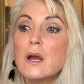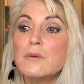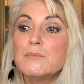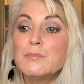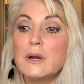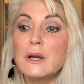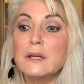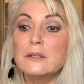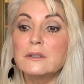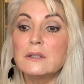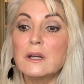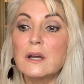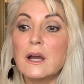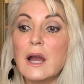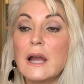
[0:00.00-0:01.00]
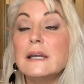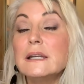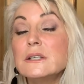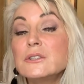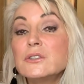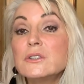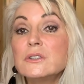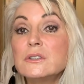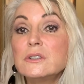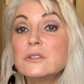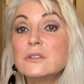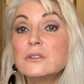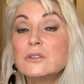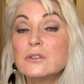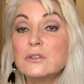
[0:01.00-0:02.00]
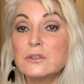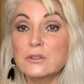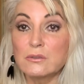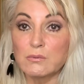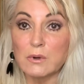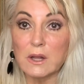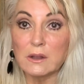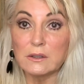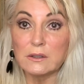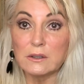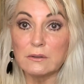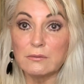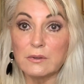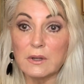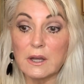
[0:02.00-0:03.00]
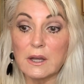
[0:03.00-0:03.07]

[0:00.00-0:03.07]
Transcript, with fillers: But I listened to this relative